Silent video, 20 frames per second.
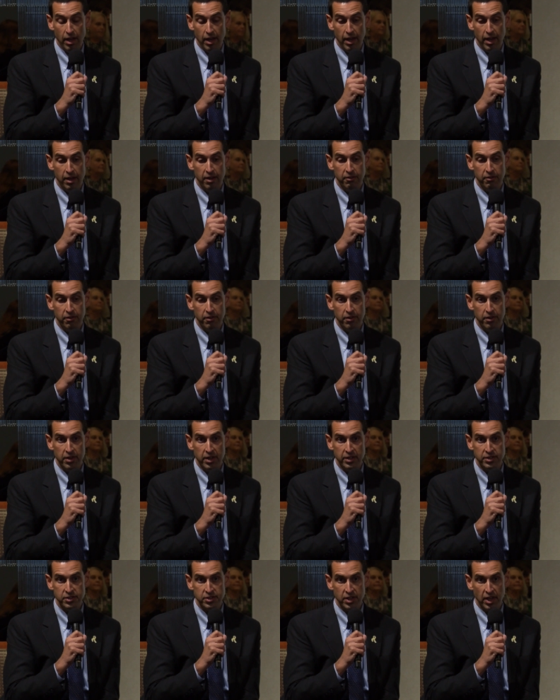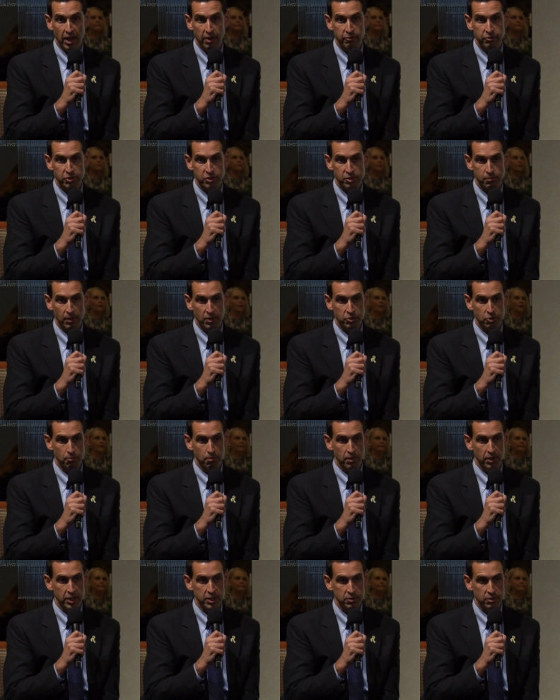And the NCI was a special
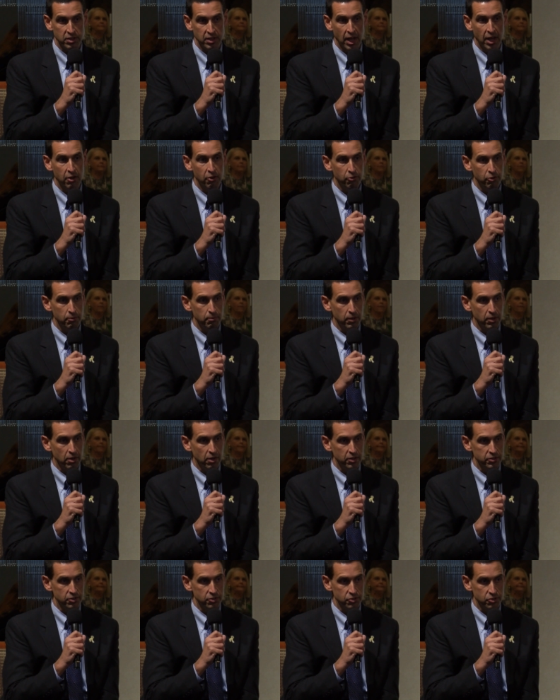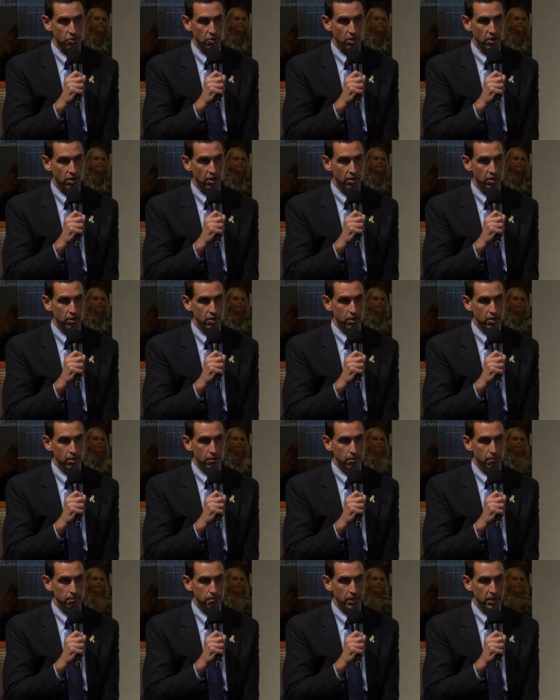place not only because it saw
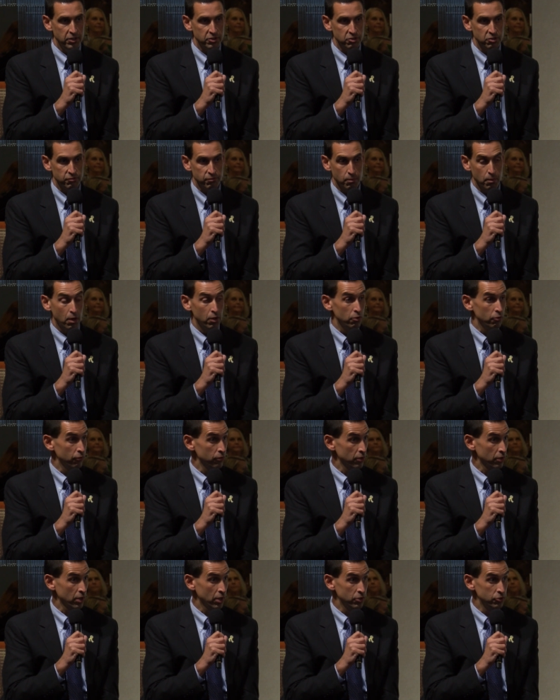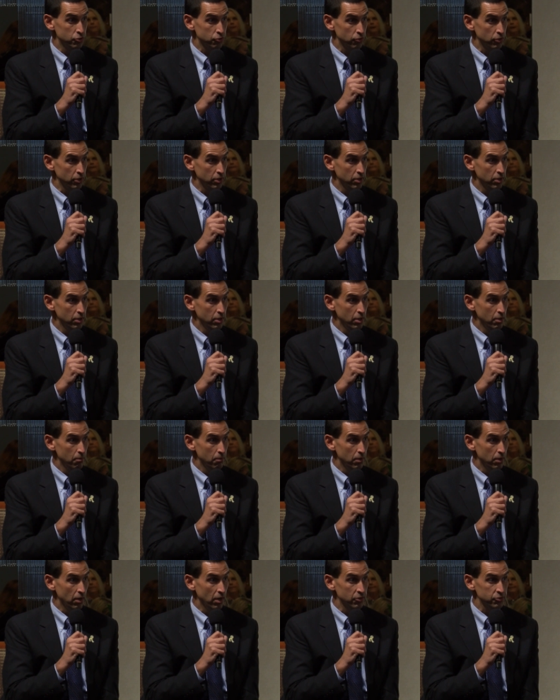patients from all over the country,
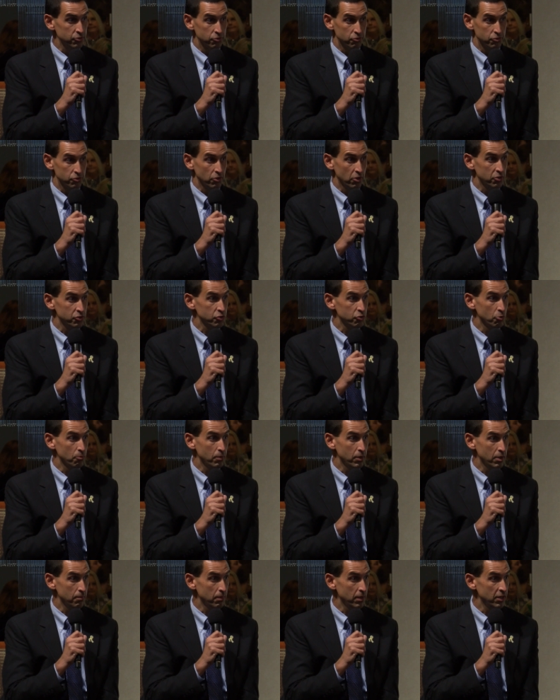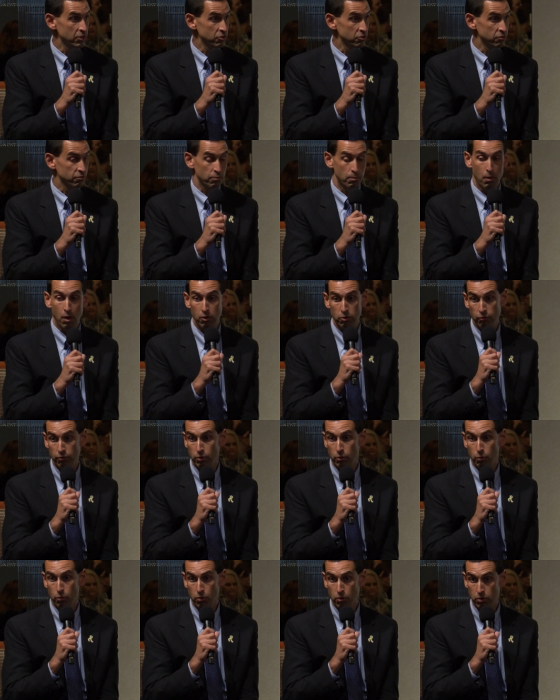but it also saw so many patients from all over
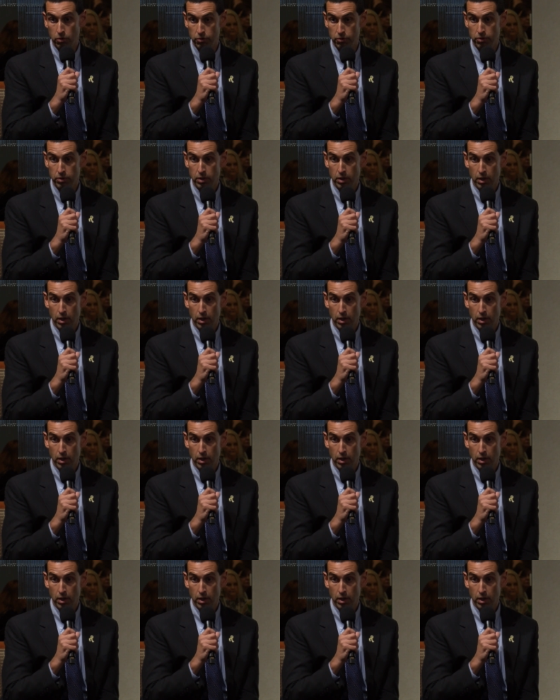the world.